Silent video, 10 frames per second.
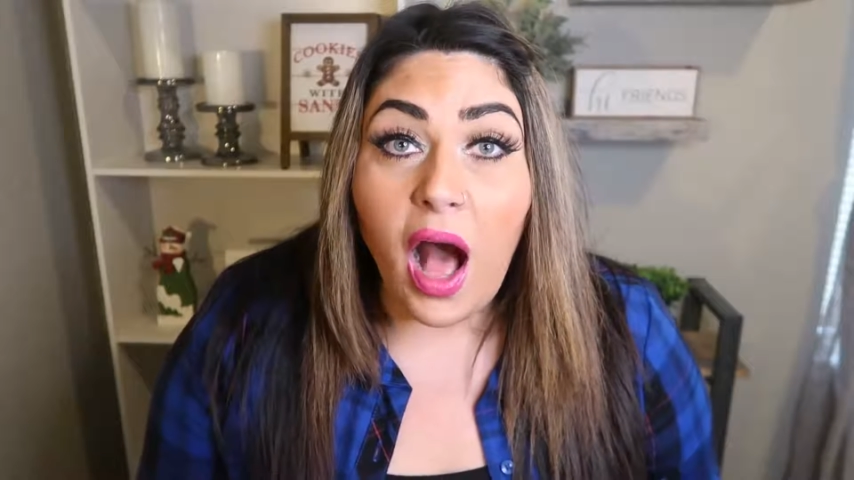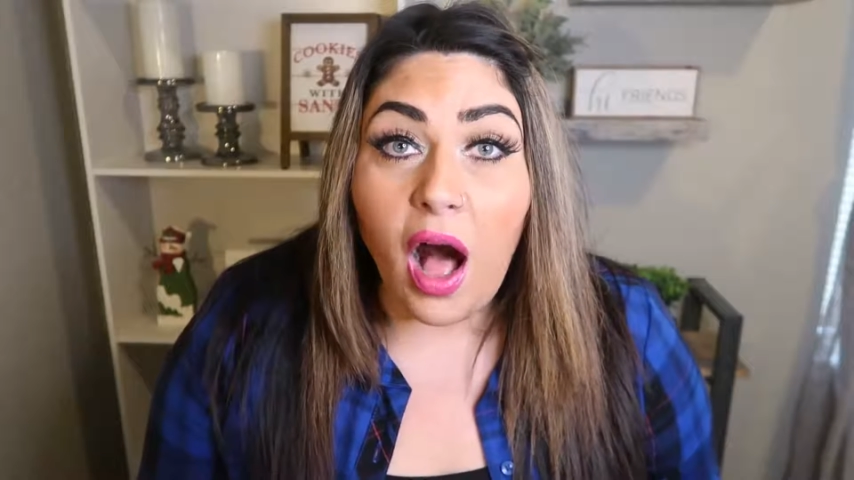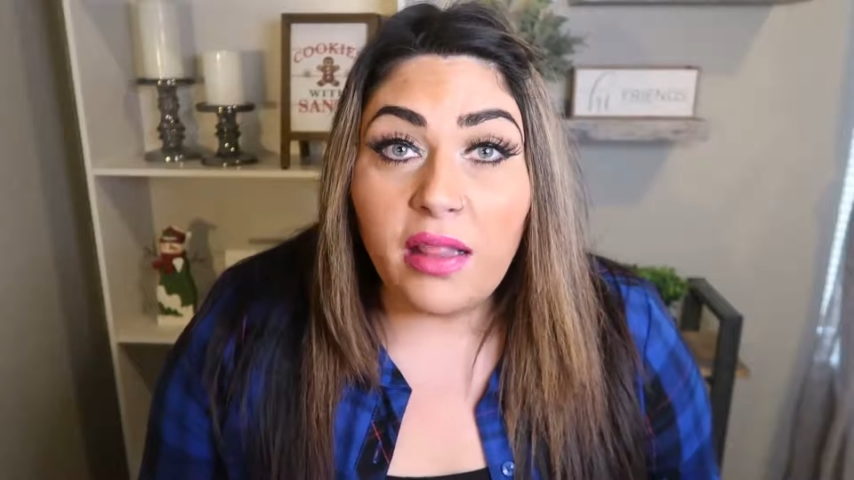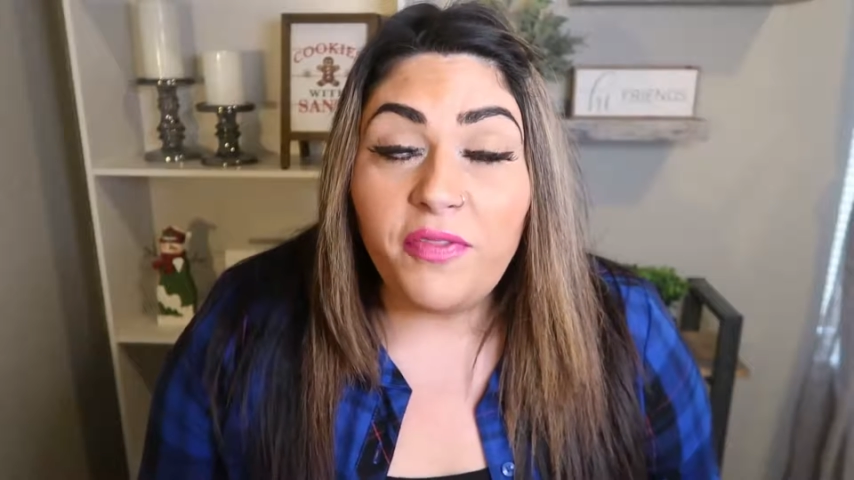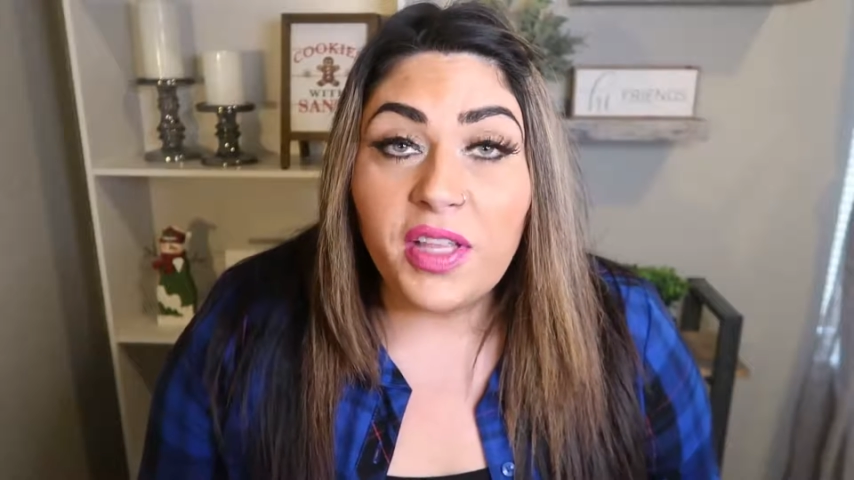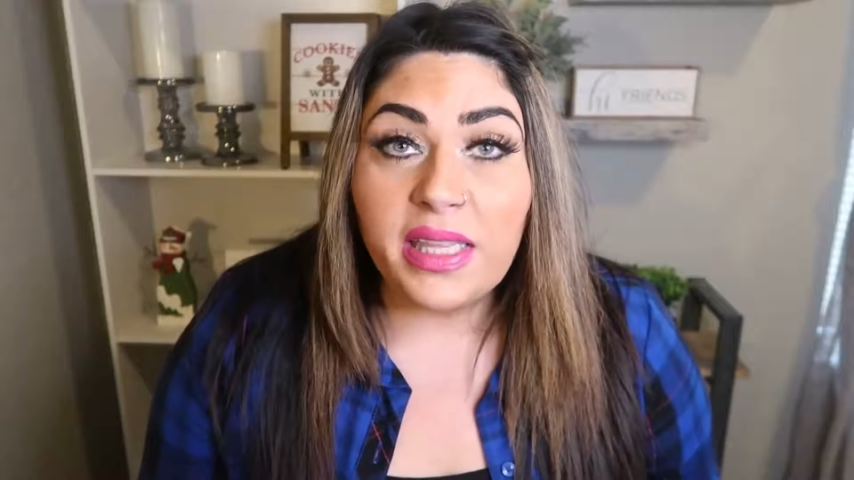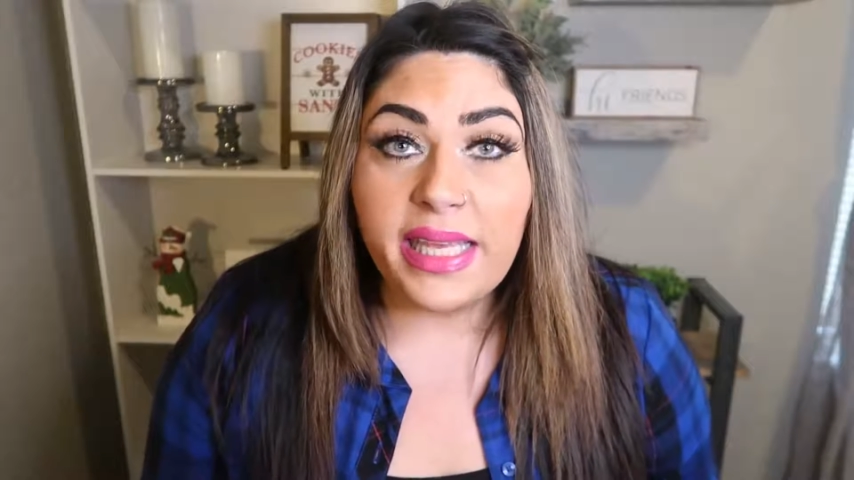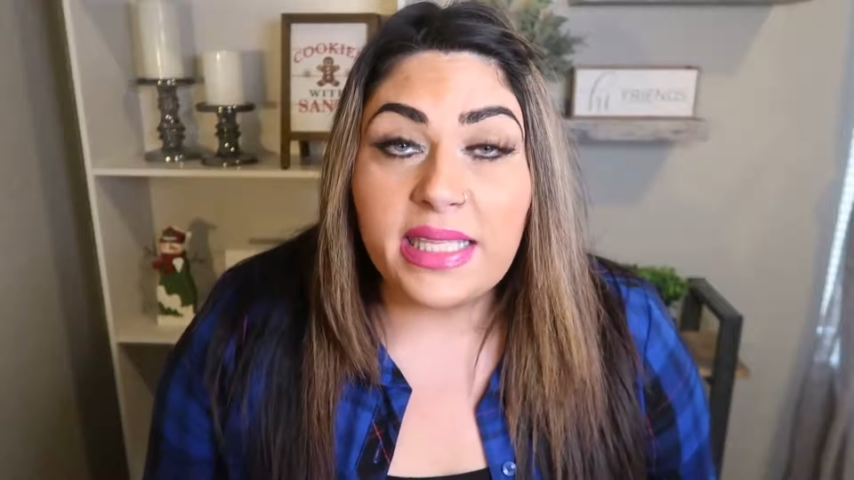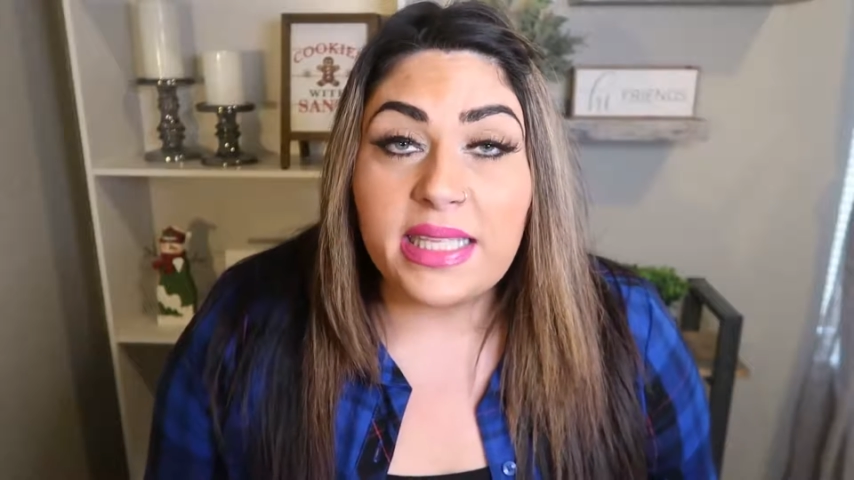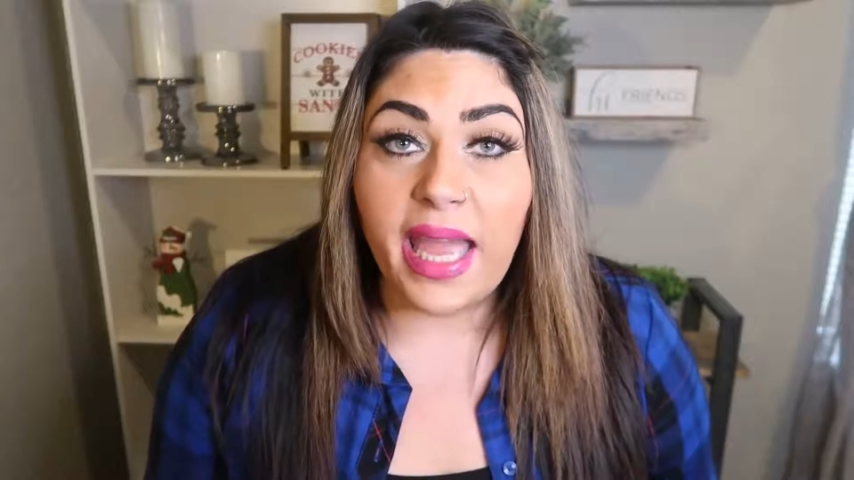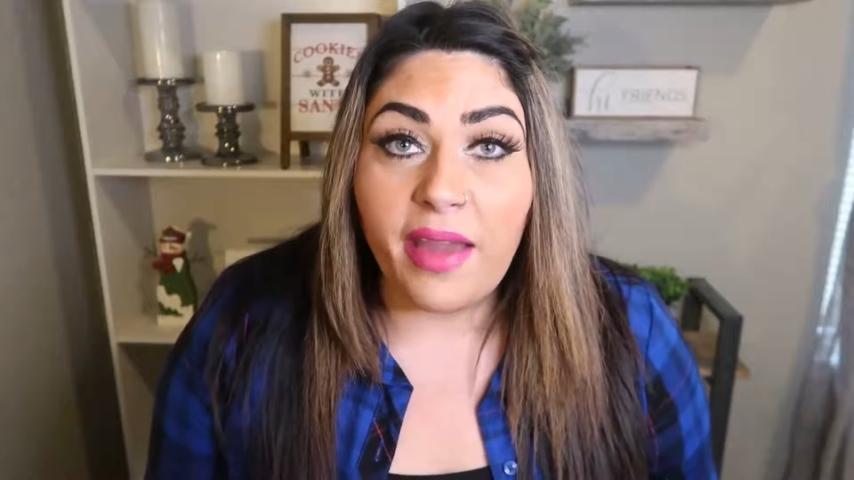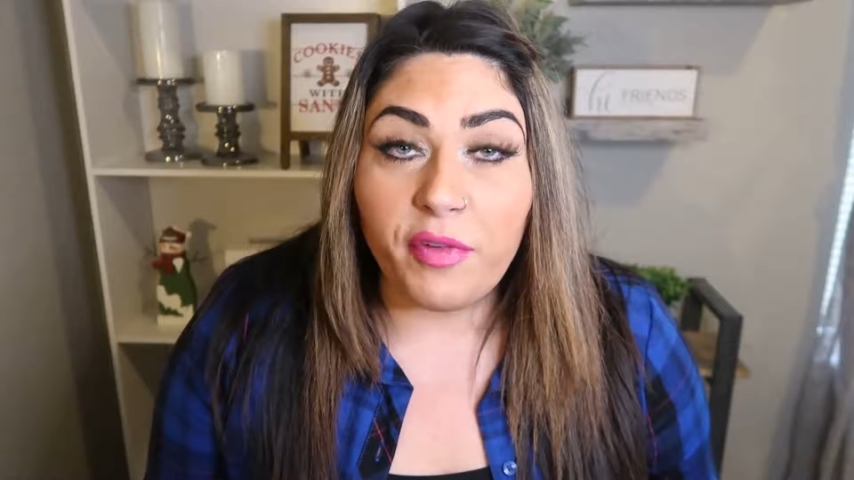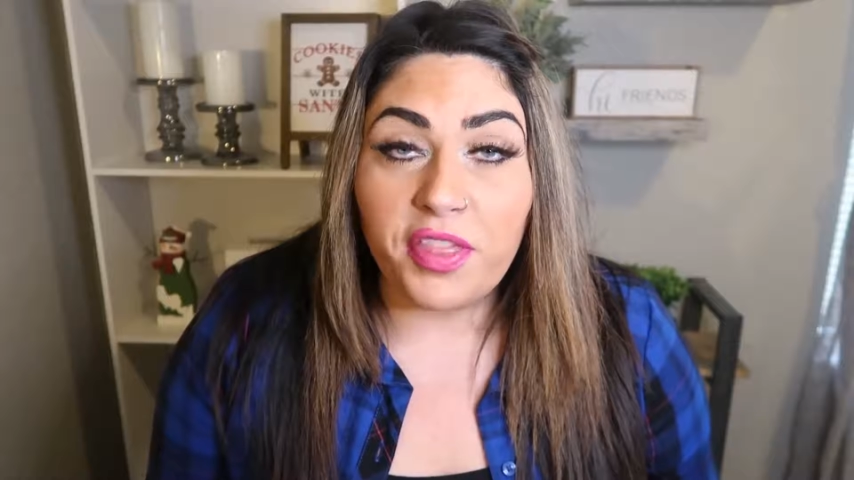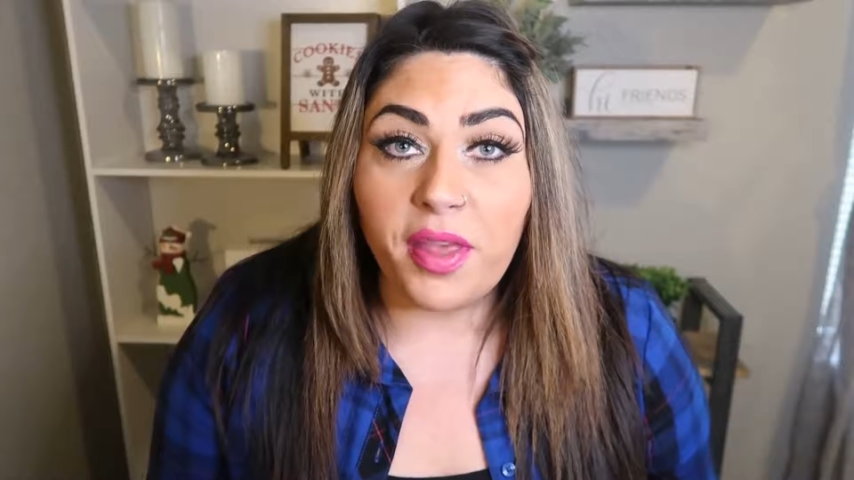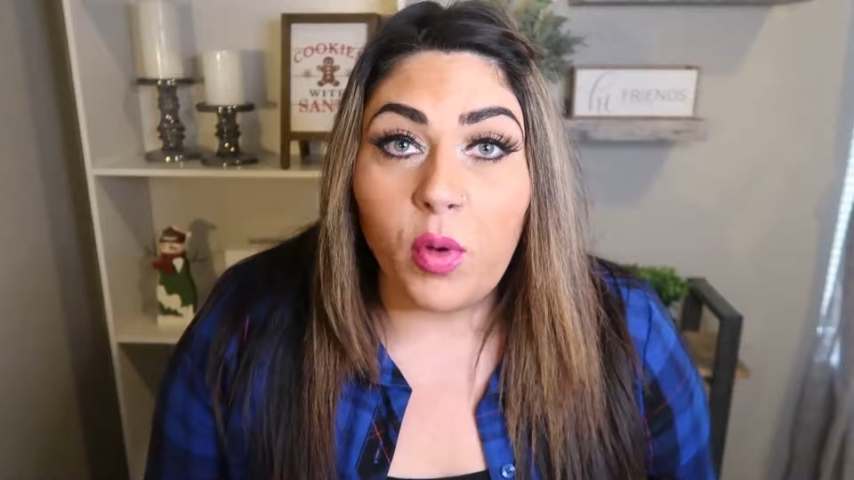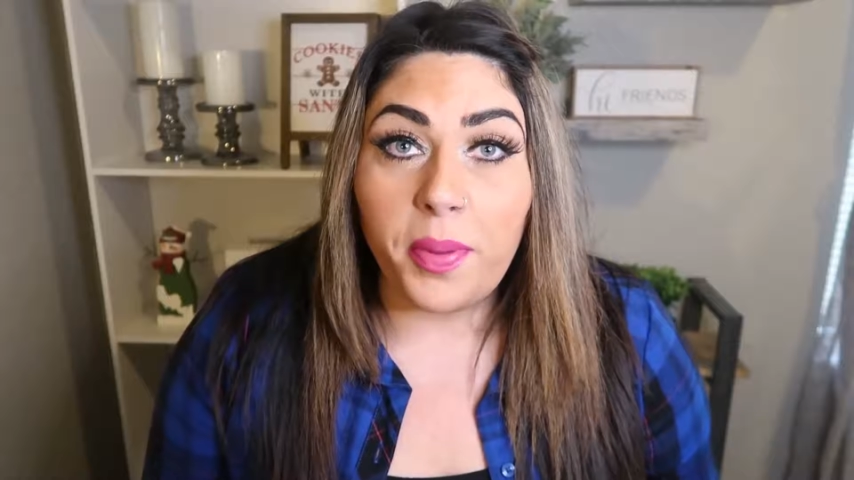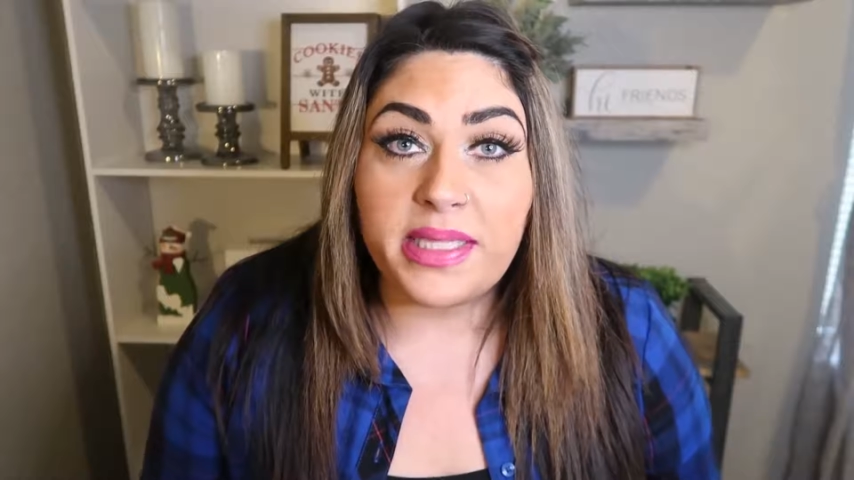All of the links to everything will